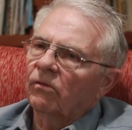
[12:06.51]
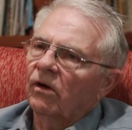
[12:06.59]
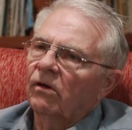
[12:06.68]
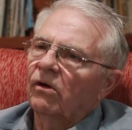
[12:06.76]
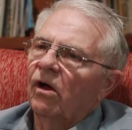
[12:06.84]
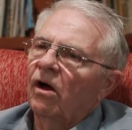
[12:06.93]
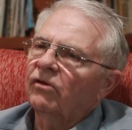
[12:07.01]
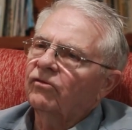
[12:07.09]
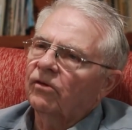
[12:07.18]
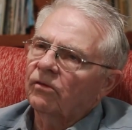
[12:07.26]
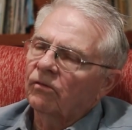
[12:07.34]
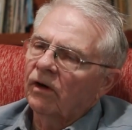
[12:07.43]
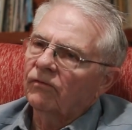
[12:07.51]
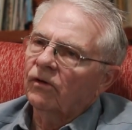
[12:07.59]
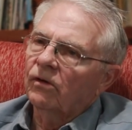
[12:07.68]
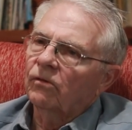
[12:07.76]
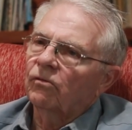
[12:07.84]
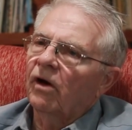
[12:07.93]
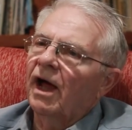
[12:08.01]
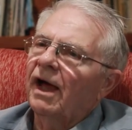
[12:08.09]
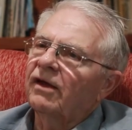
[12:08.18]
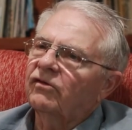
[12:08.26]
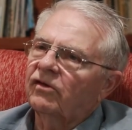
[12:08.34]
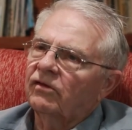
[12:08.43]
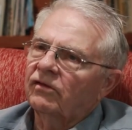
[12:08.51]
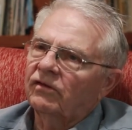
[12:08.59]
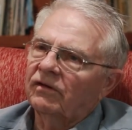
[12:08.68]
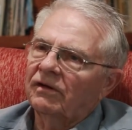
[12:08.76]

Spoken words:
Well, Logsdon River rises